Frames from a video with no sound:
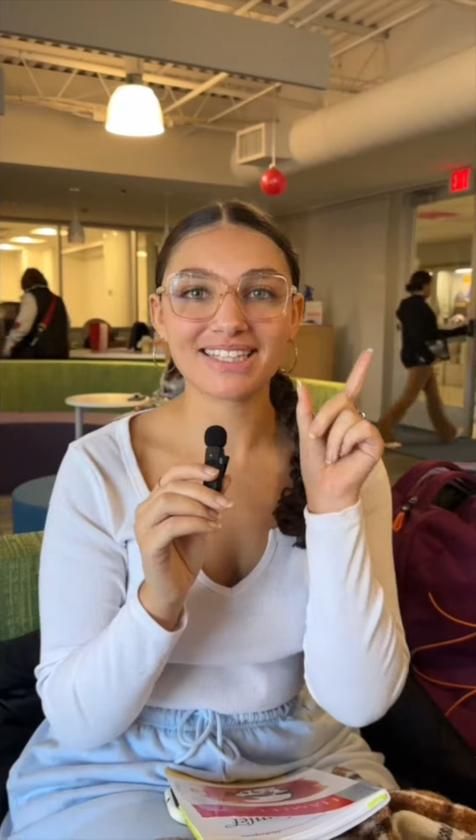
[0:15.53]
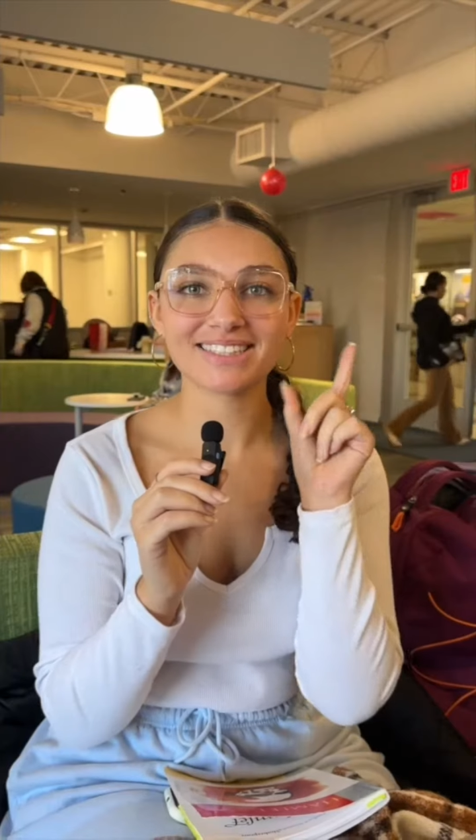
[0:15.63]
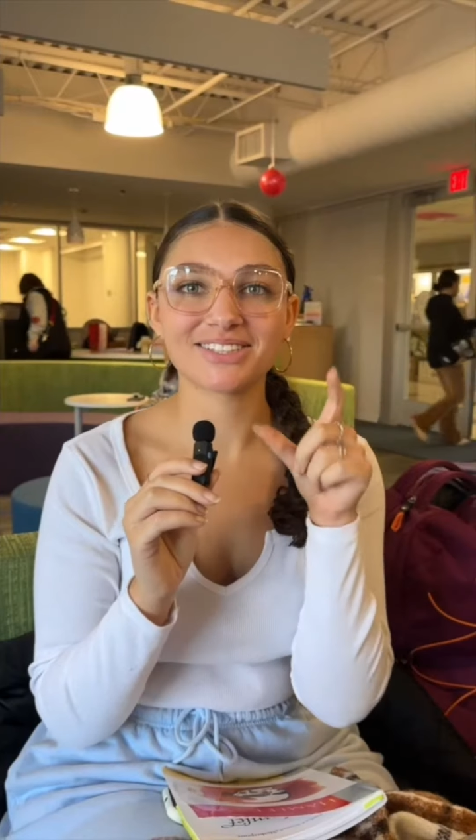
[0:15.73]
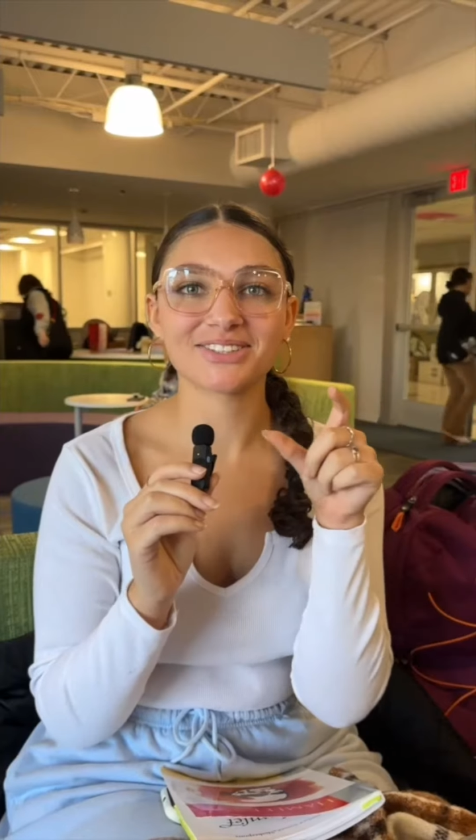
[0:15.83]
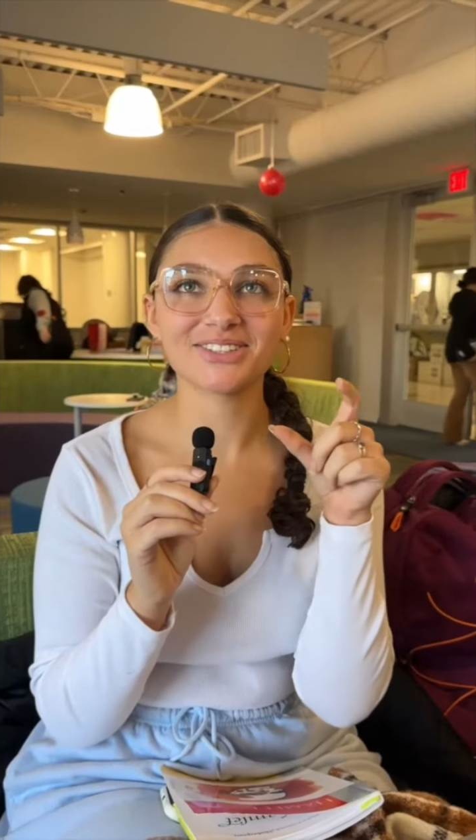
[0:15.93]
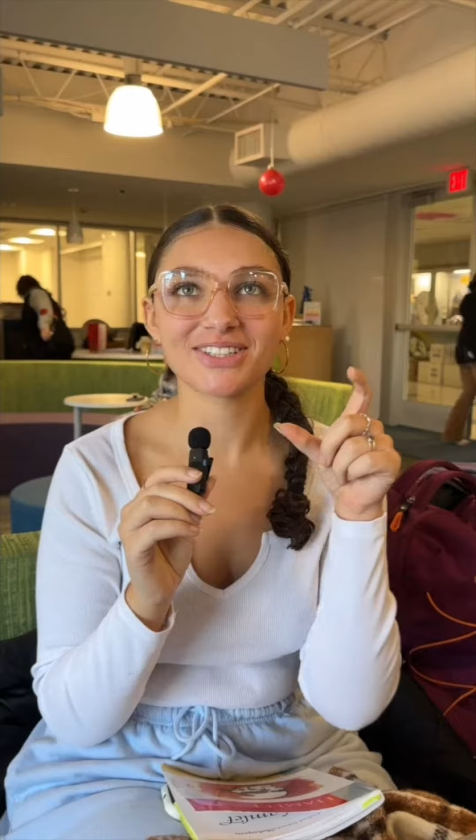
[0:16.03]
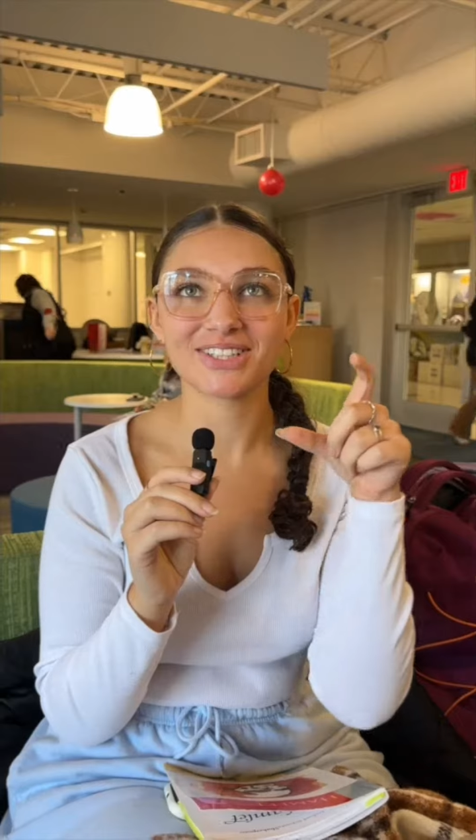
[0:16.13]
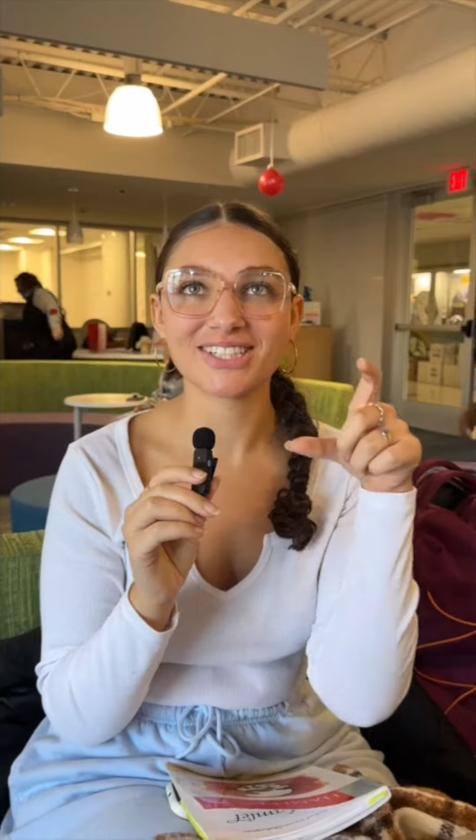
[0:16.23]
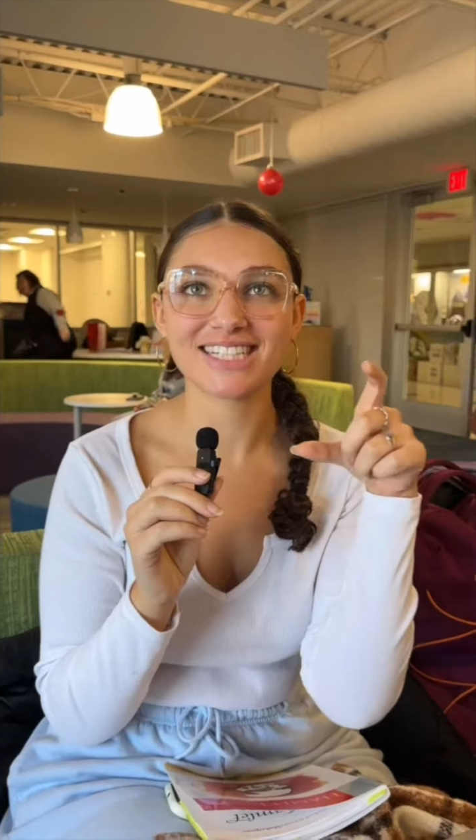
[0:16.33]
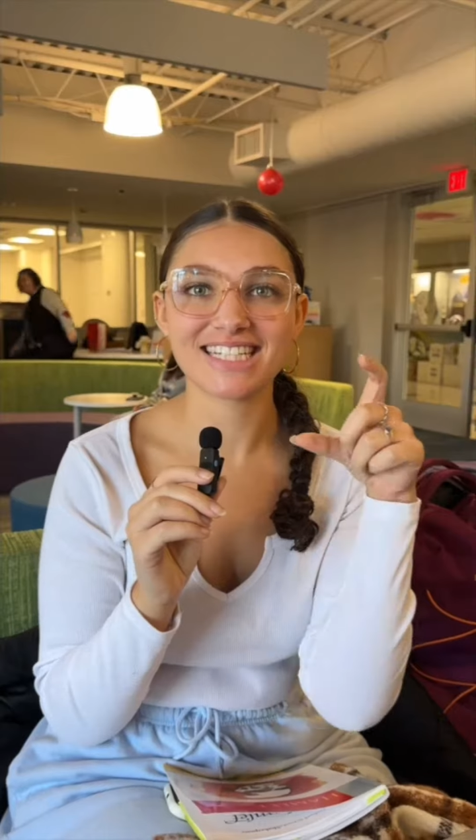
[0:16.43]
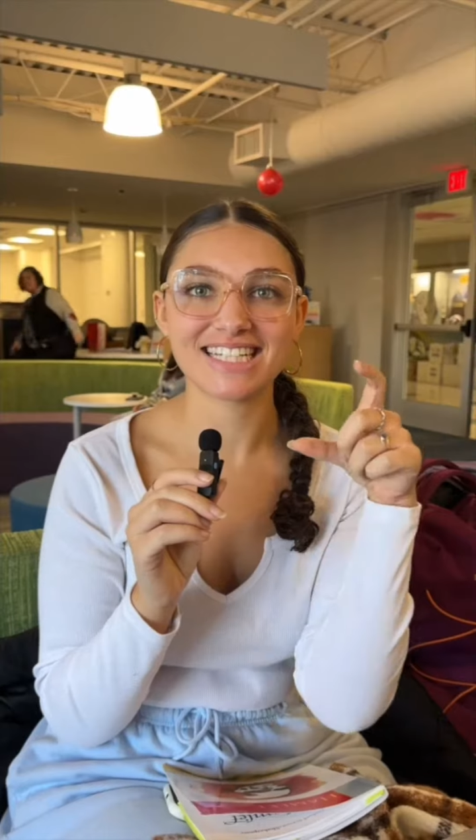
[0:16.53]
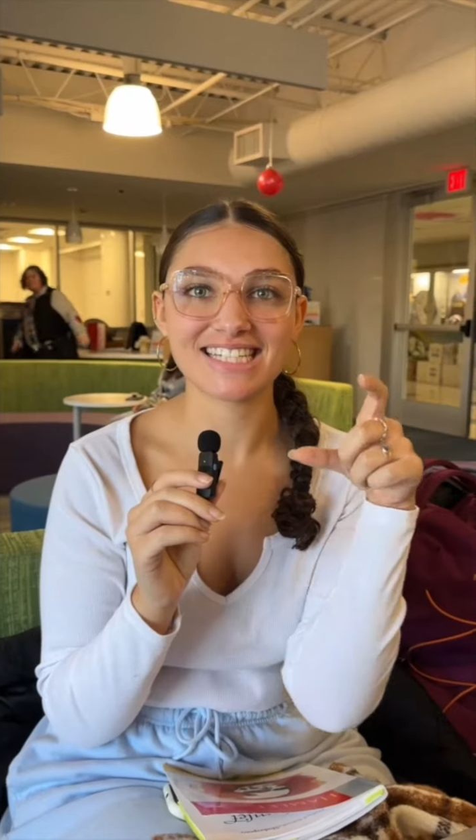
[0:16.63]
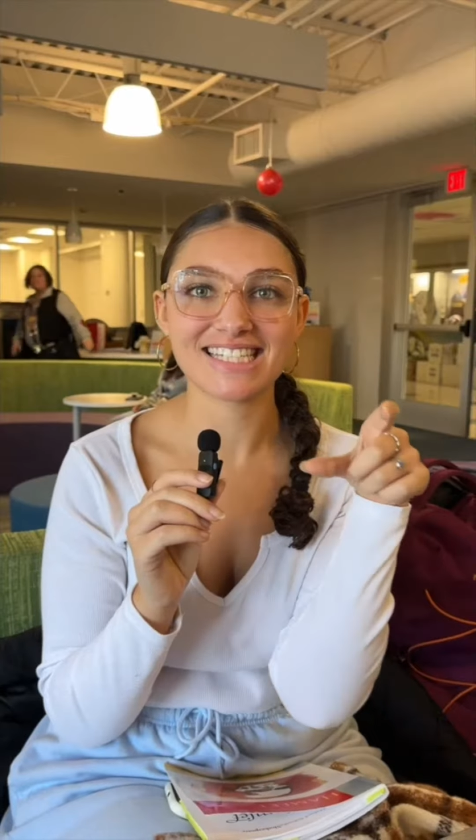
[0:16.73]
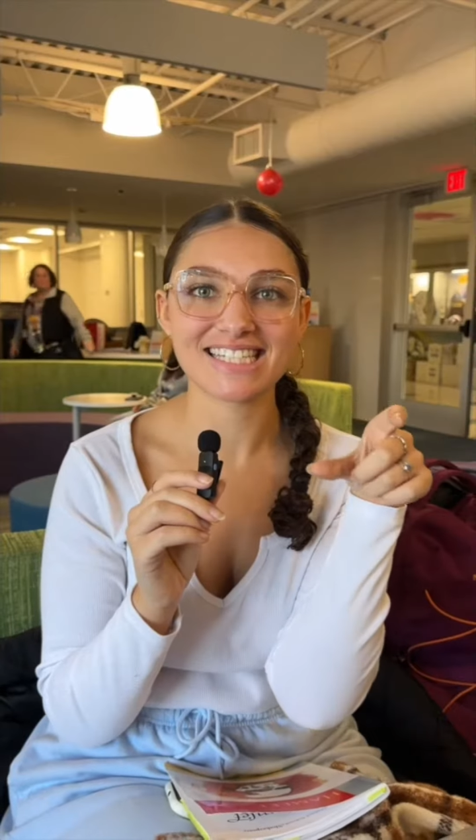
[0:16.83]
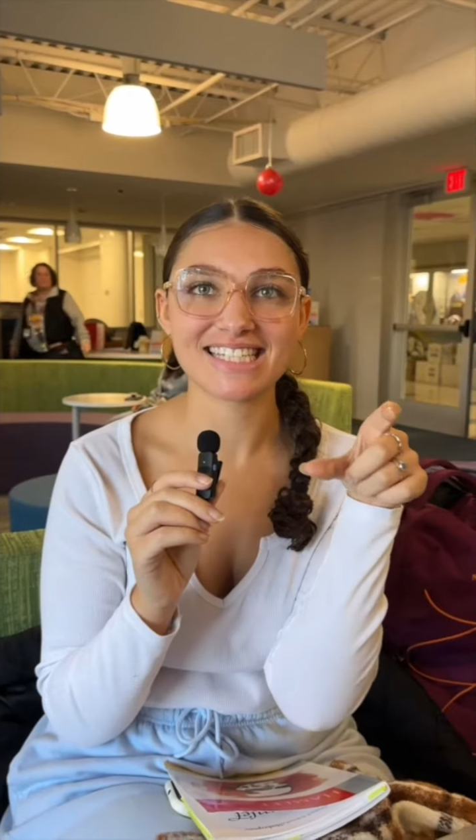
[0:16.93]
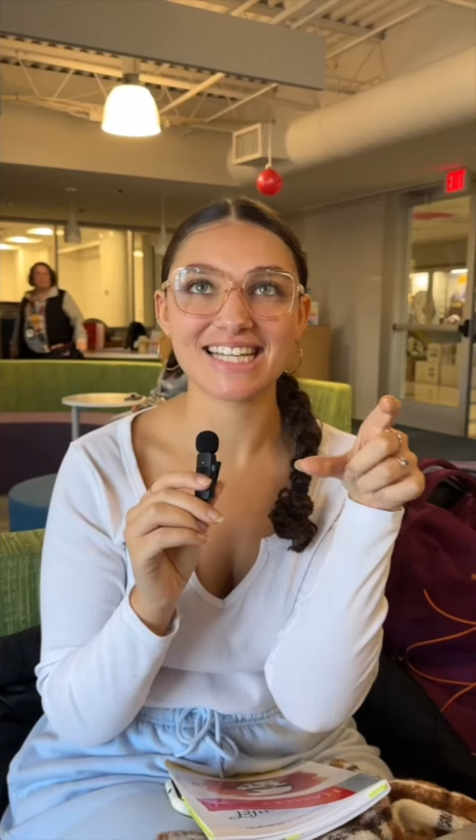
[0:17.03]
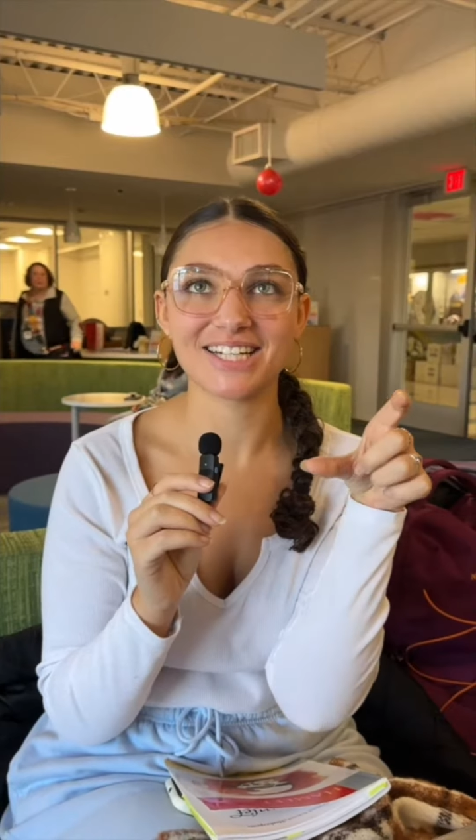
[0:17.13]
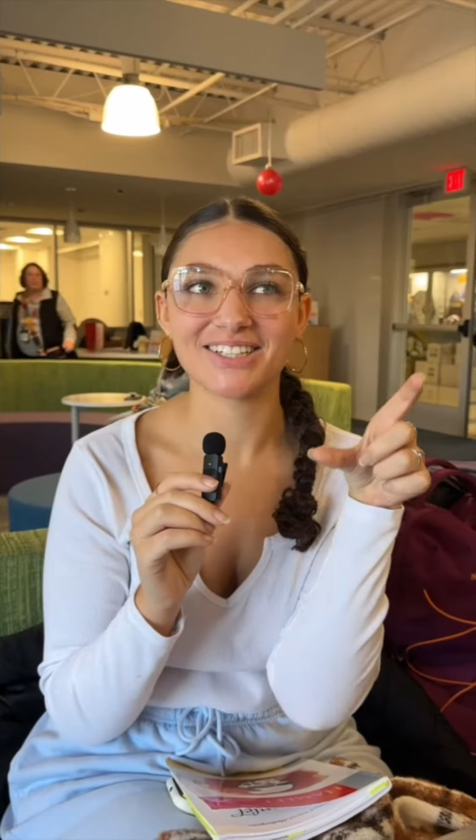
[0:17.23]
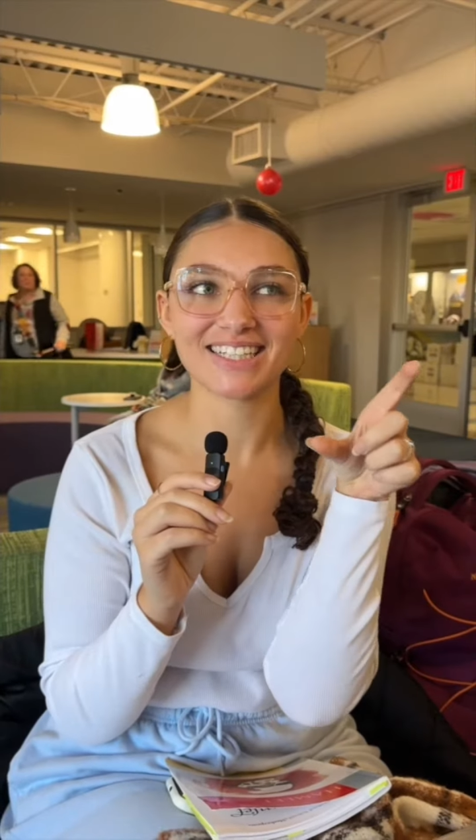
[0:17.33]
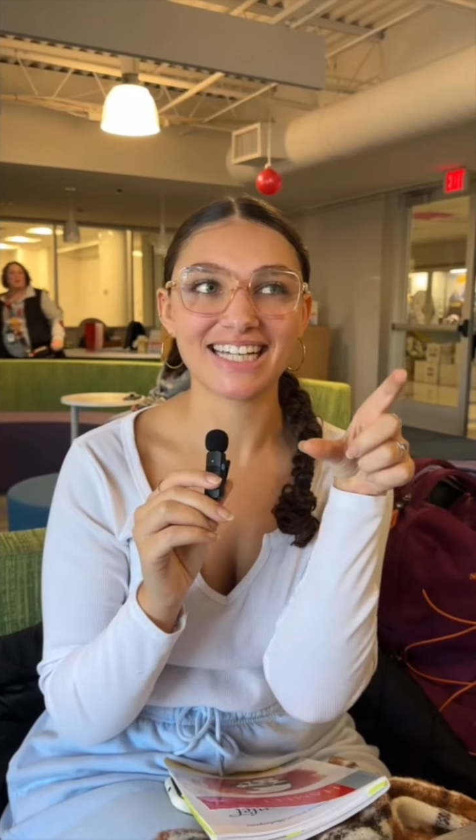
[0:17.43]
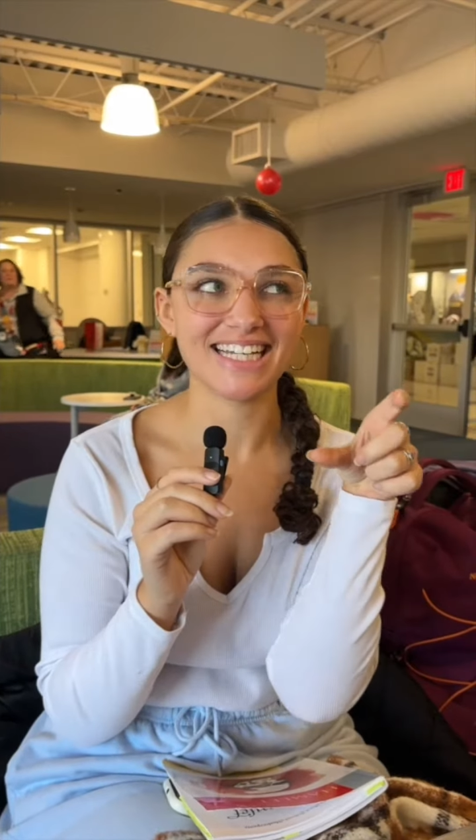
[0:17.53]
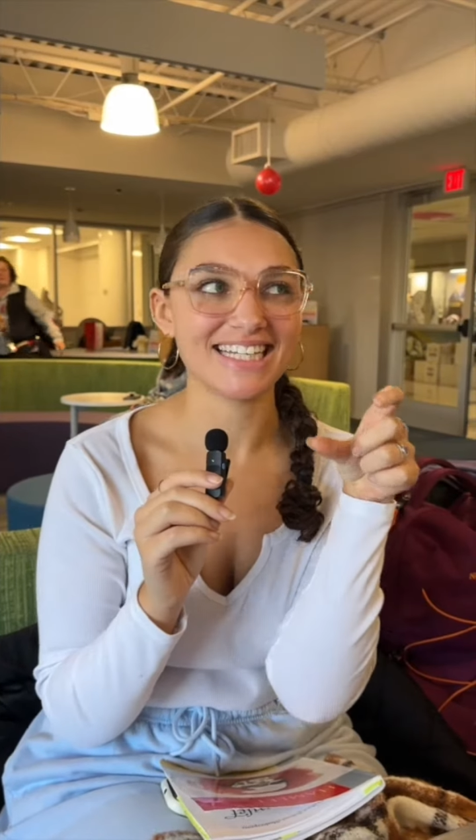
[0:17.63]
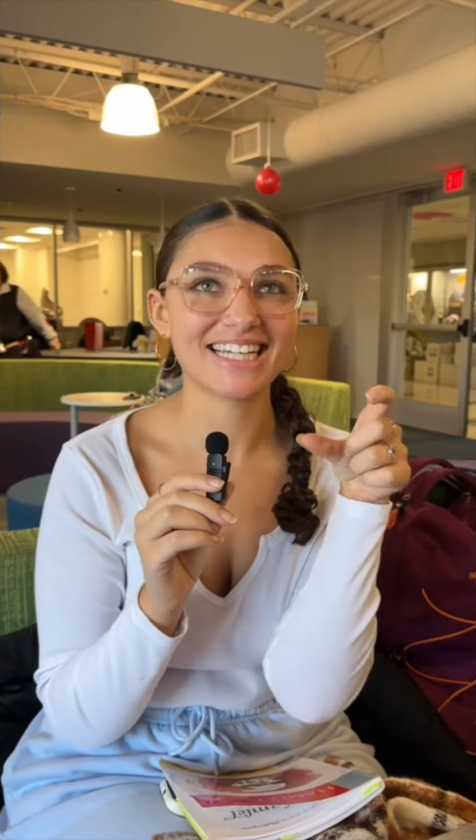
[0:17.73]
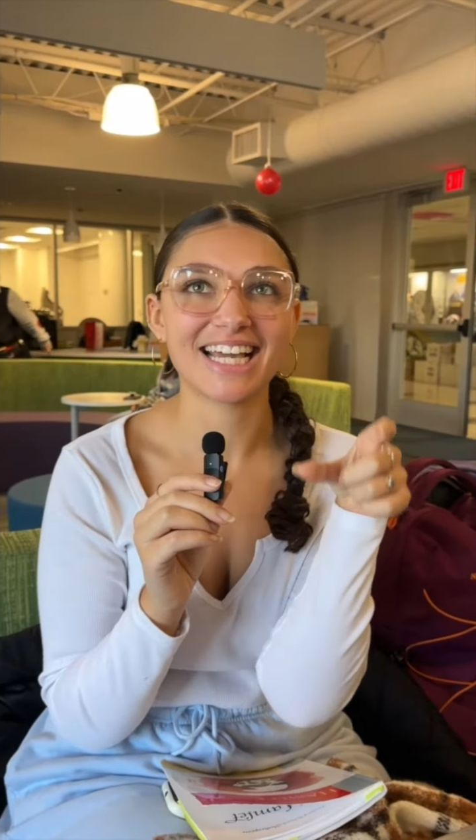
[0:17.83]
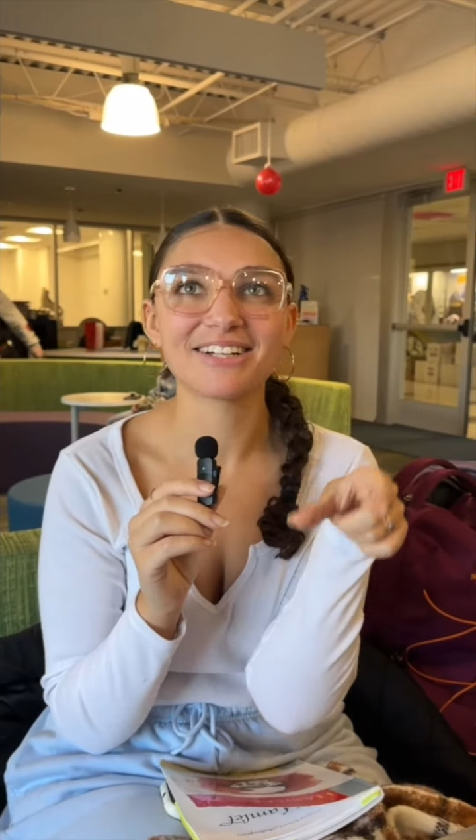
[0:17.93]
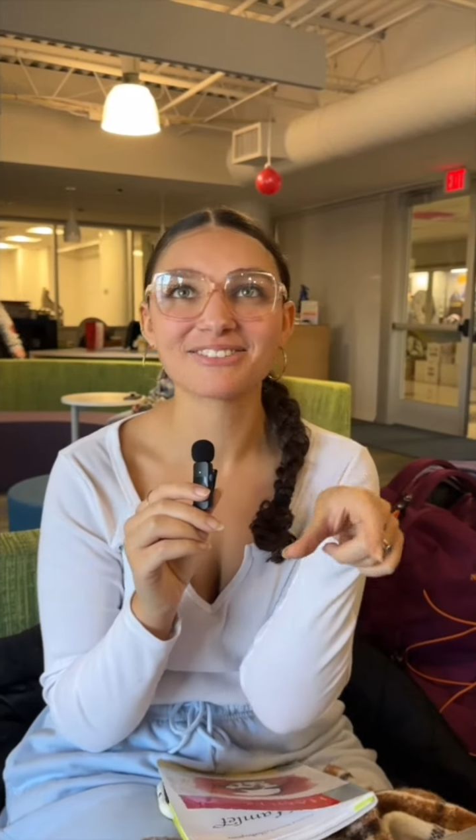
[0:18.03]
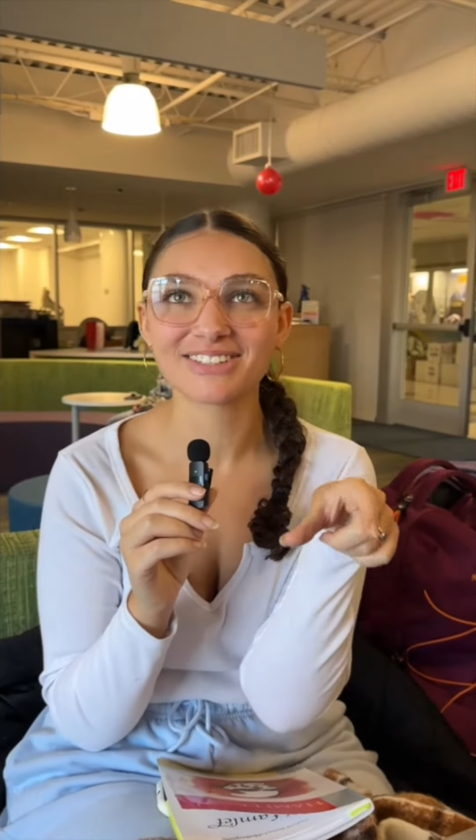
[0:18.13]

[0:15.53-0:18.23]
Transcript: the little Hershey kisses that are candy cane